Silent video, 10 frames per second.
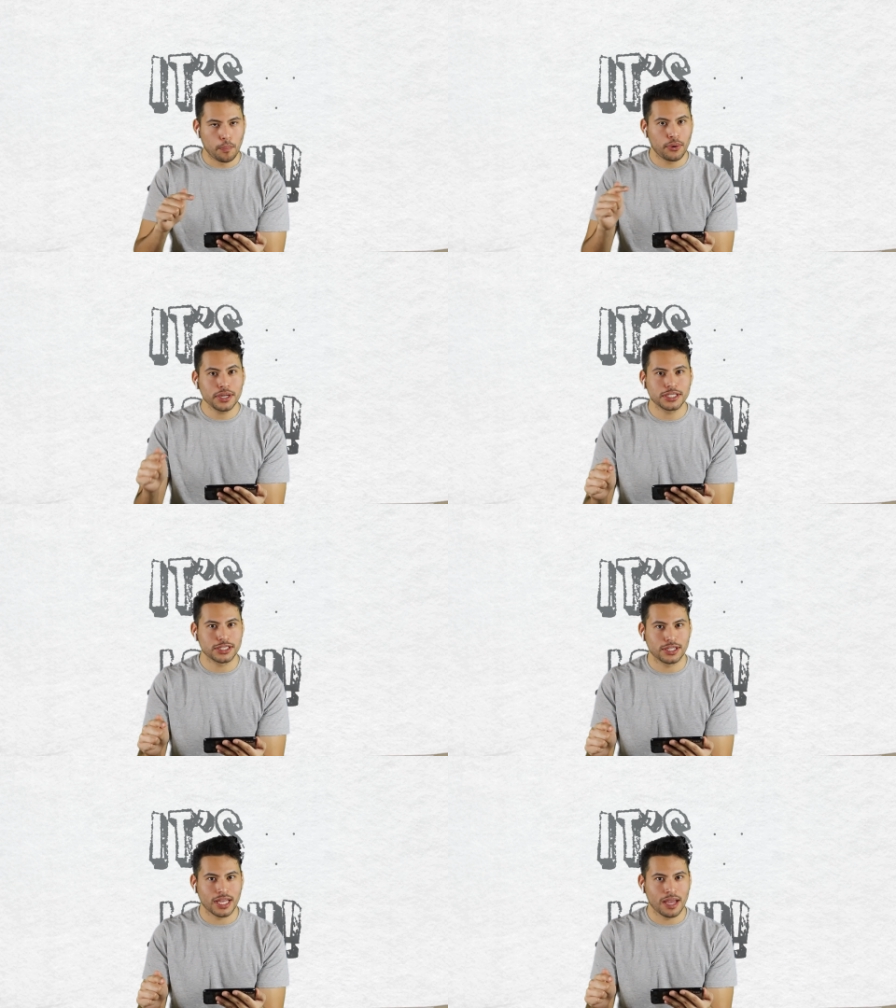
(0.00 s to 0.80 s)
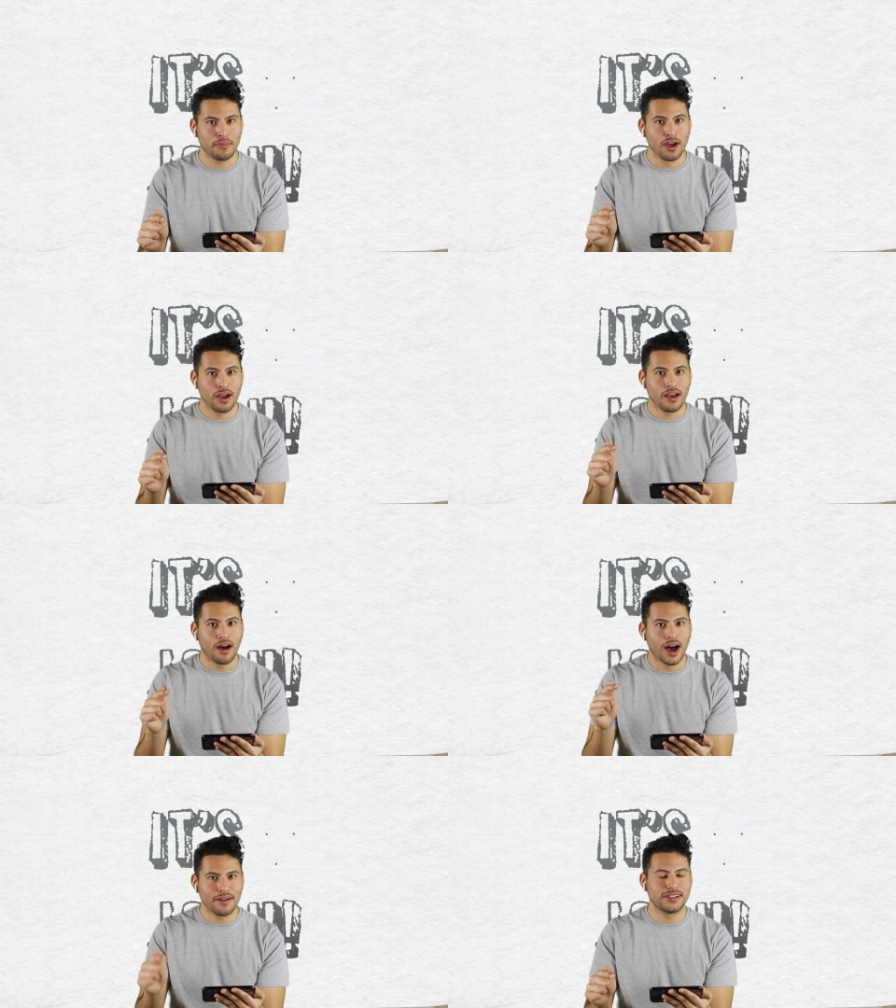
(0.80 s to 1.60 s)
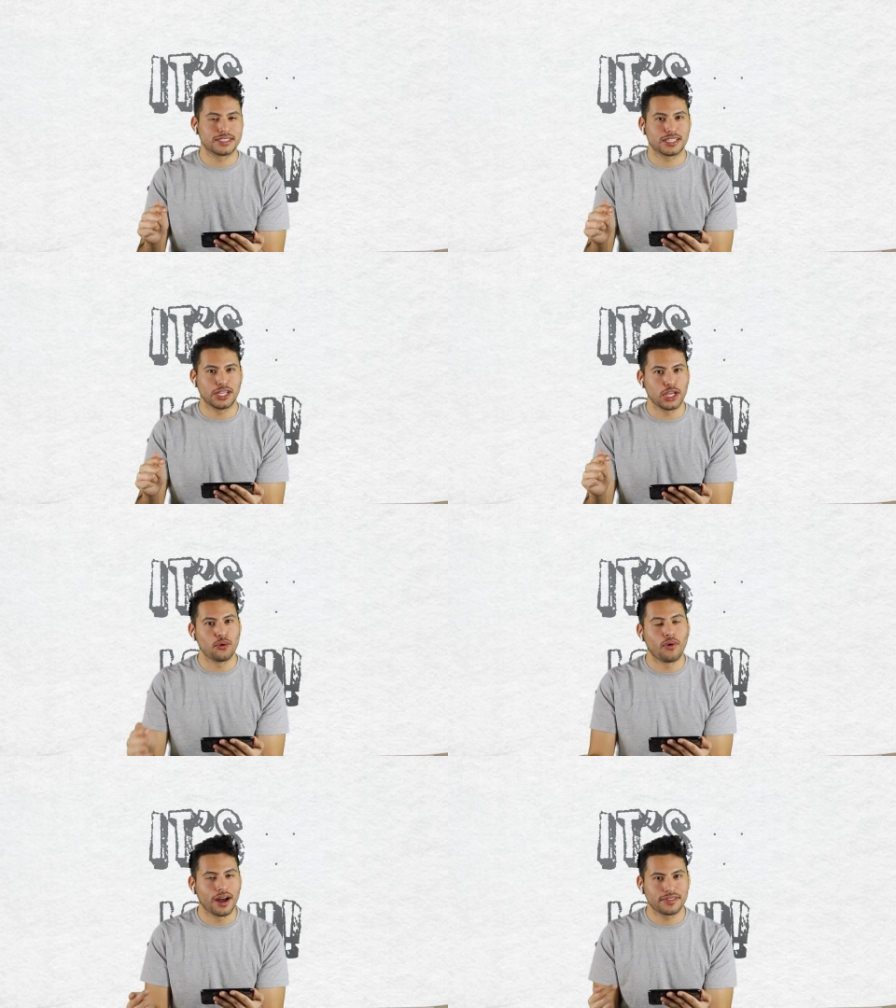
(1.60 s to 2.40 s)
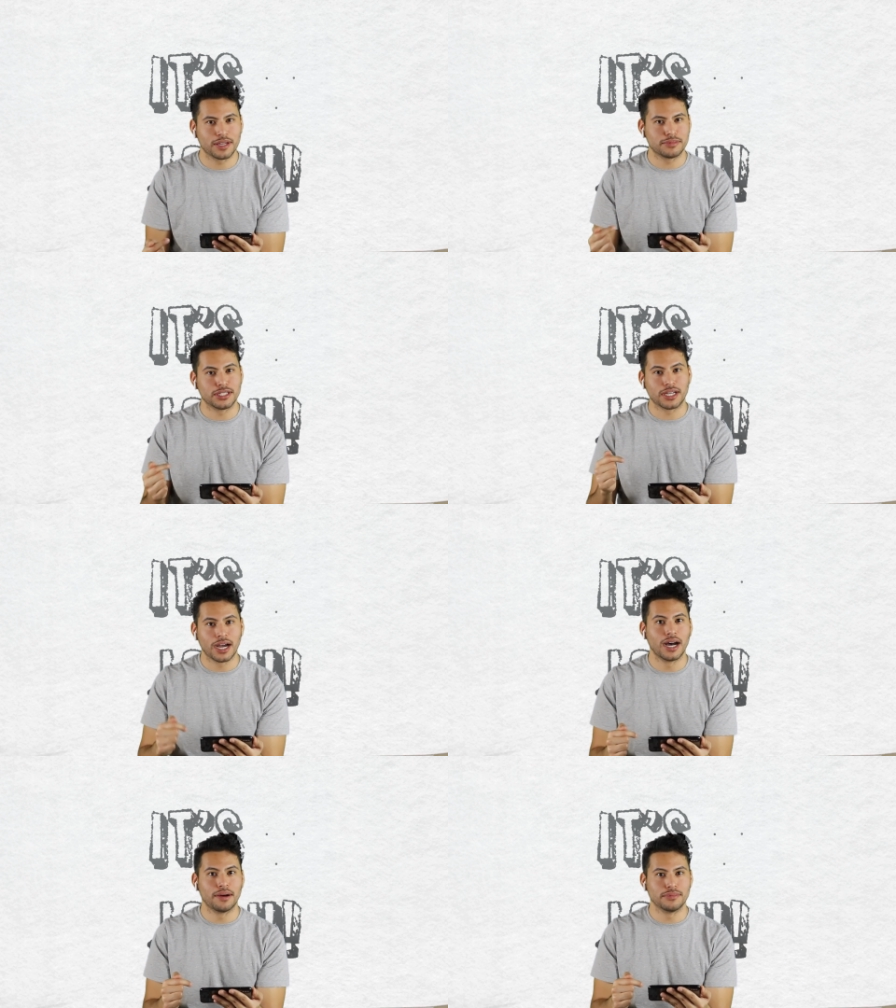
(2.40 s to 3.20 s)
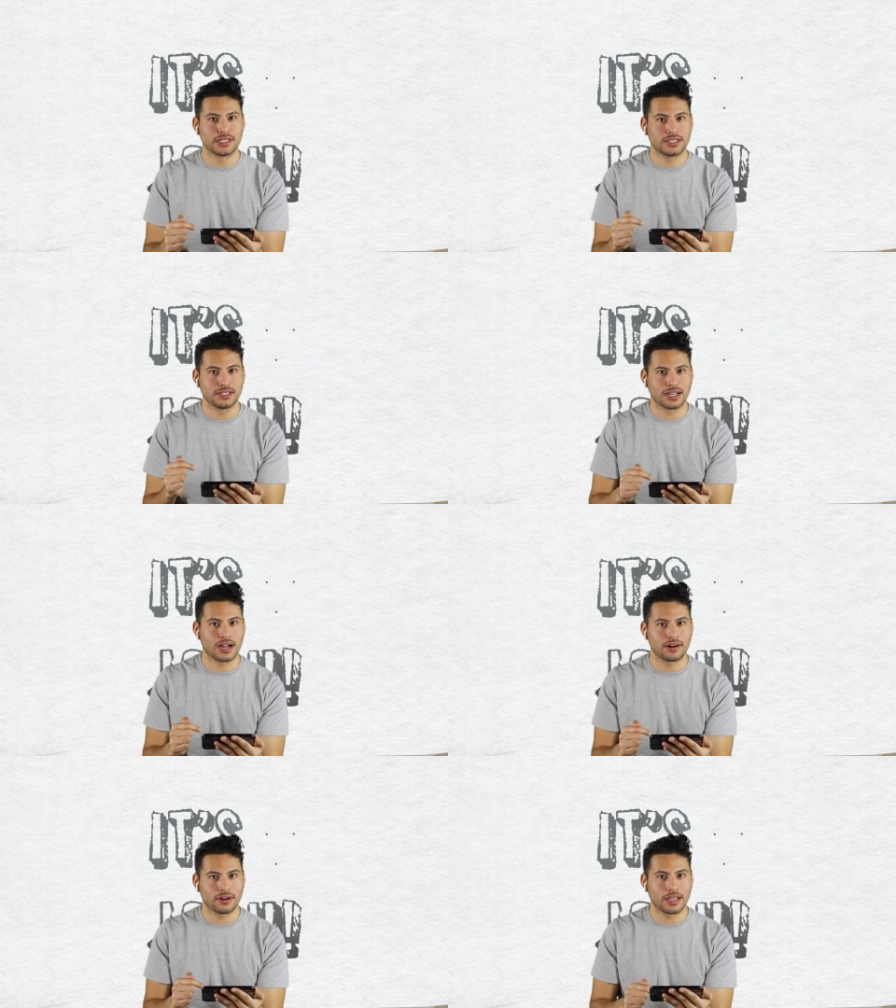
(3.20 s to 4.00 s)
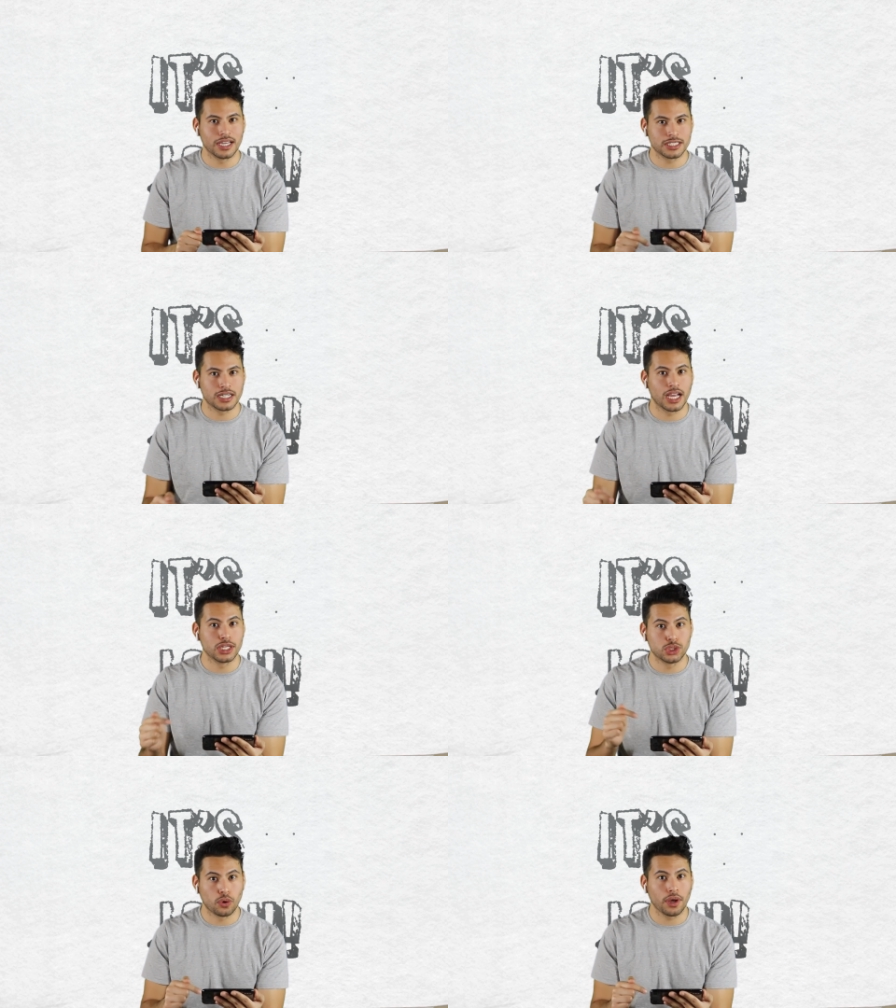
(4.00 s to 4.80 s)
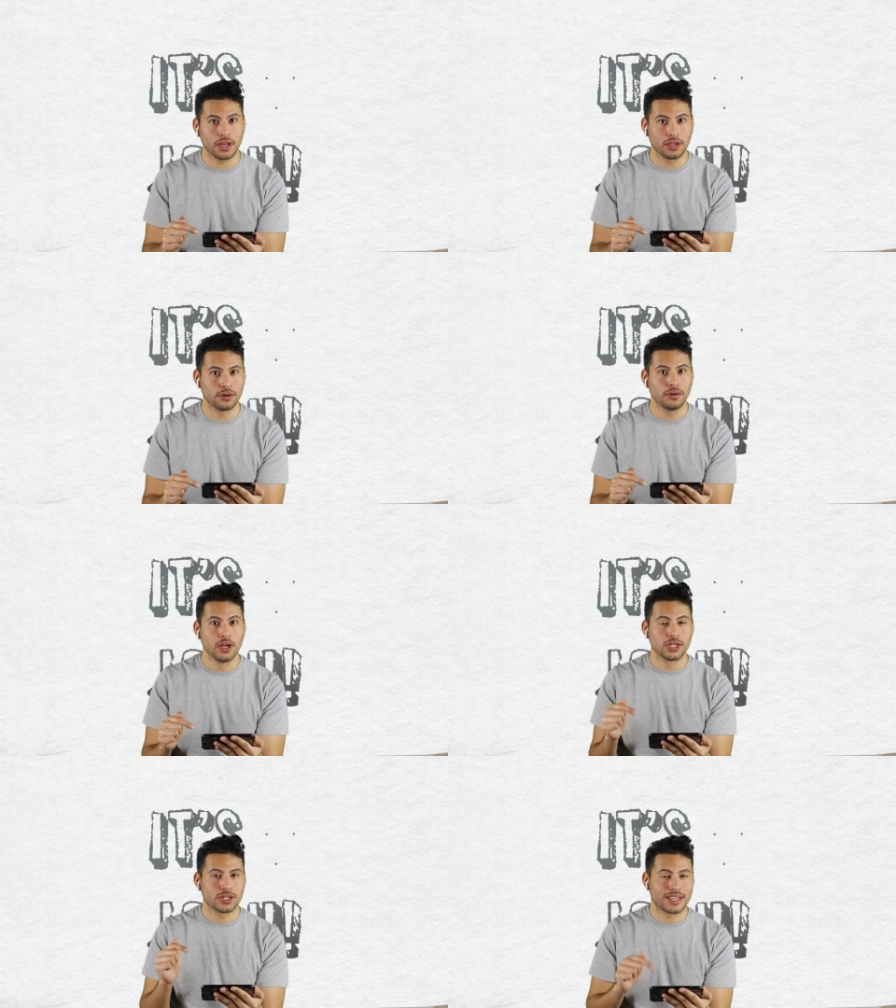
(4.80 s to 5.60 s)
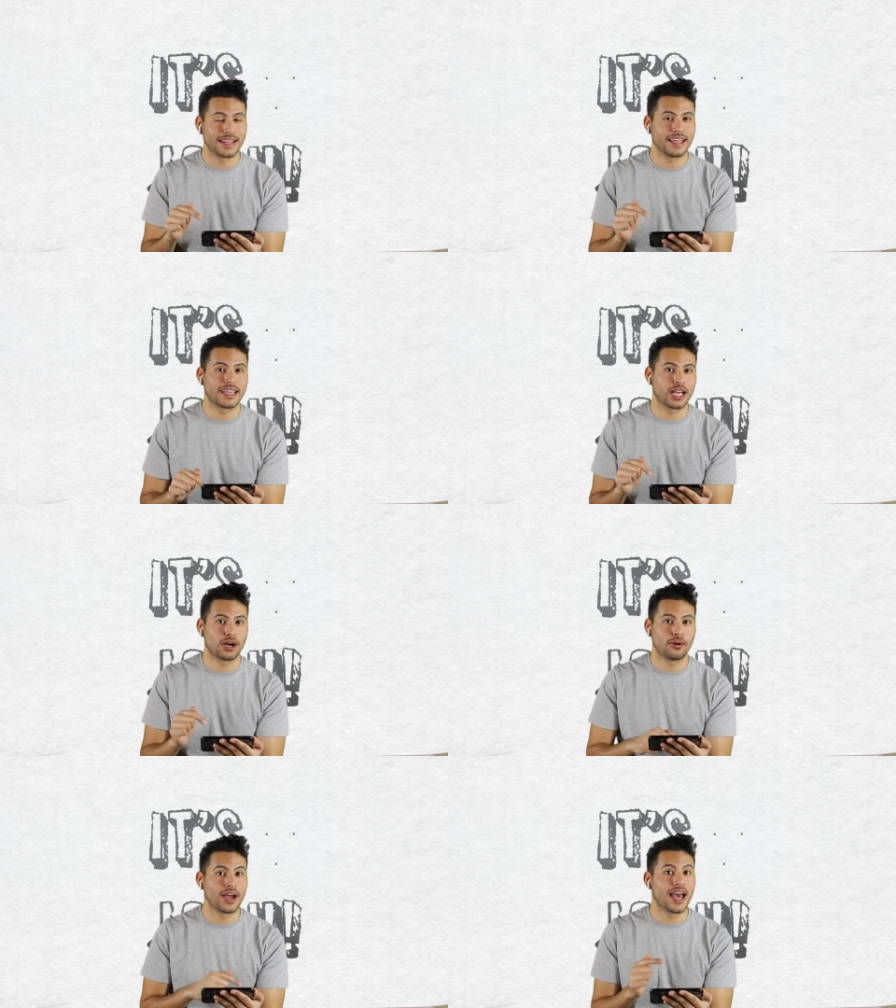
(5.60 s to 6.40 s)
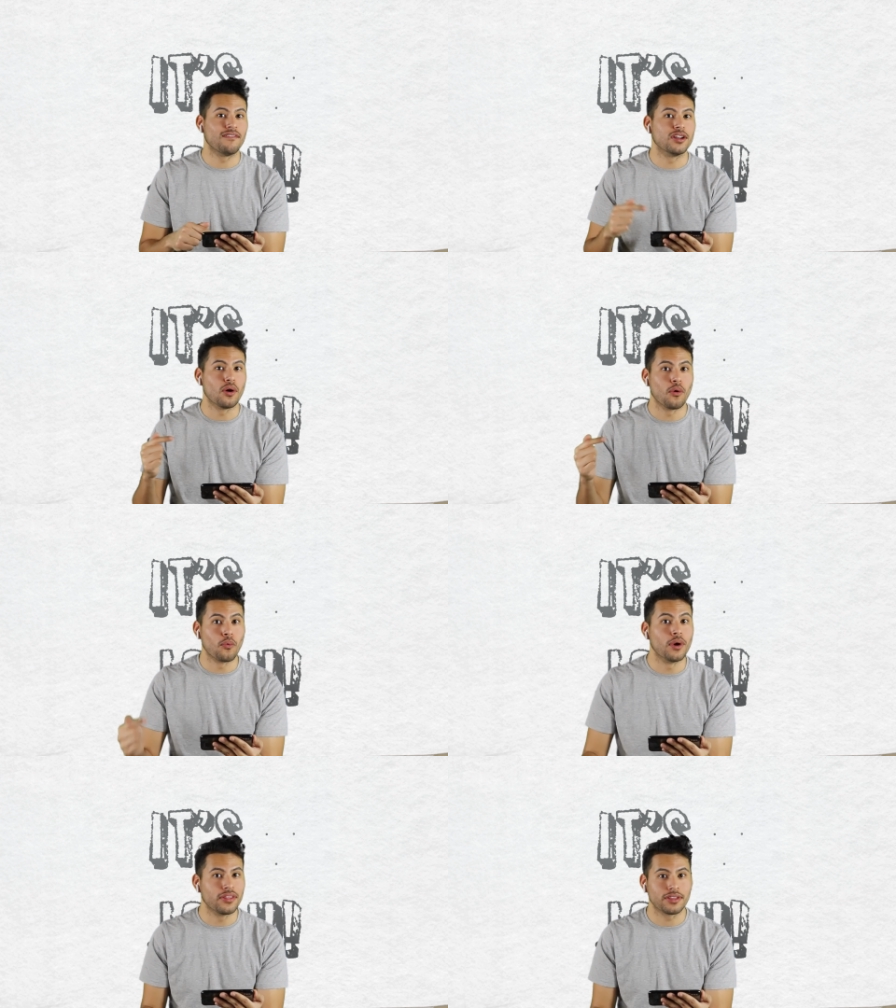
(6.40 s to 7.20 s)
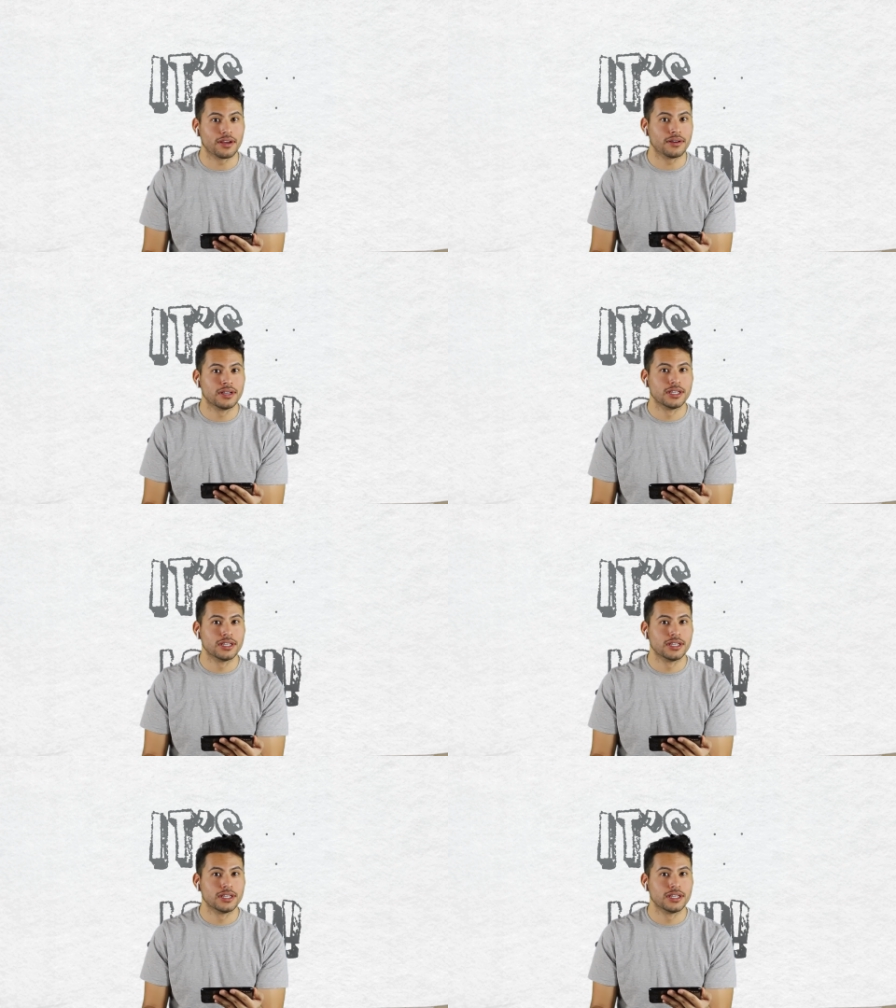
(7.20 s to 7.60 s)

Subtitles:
you're preaching to them, obviously you want them to come to the congregation and join you so that they can go to heaven with you.